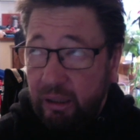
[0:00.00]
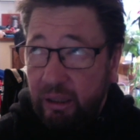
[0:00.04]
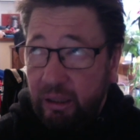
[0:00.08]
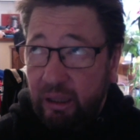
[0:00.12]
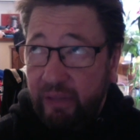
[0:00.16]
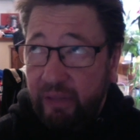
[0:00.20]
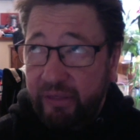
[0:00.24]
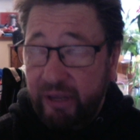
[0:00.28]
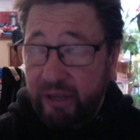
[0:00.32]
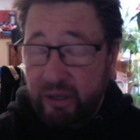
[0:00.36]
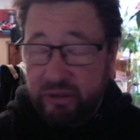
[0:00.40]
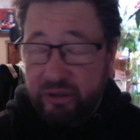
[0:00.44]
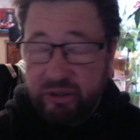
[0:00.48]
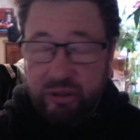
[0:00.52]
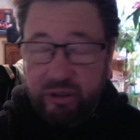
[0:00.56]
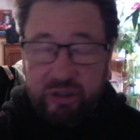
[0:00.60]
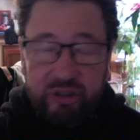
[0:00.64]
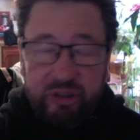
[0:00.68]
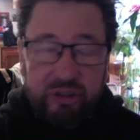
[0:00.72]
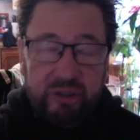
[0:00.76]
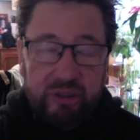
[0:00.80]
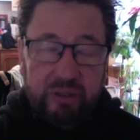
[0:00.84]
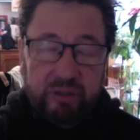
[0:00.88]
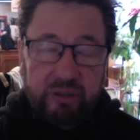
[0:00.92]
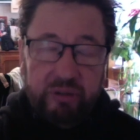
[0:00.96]
I think I was on
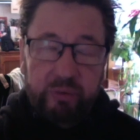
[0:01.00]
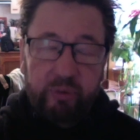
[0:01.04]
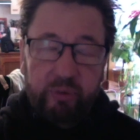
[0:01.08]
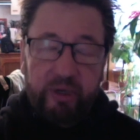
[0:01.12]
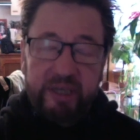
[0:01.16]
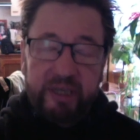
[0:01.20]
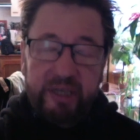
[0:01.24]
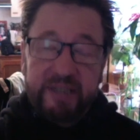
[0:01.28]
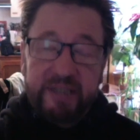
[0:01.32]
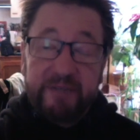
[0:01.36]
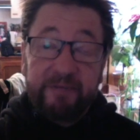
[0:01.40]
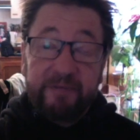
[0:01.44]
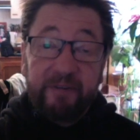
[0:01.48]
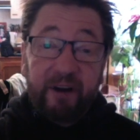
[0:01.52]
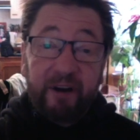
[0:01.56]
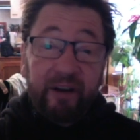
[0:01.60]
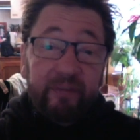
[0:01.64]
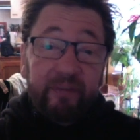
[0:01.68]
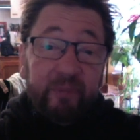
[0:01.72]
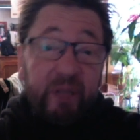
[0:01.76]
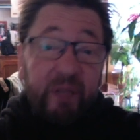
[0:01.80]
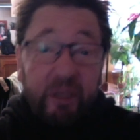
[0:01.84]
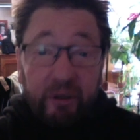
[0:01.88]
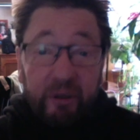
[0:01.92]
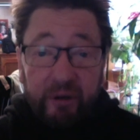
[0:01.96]
25
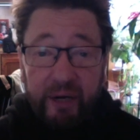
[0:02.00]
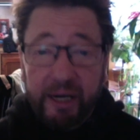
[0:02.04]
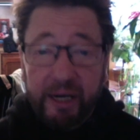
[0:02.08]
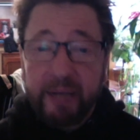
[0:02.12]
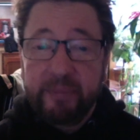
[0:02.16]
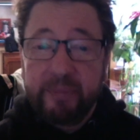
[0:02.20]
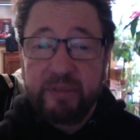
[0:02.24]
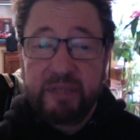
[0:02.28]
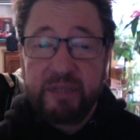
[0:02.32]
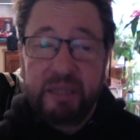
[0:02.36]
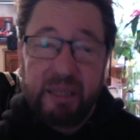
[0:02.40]
milligrams,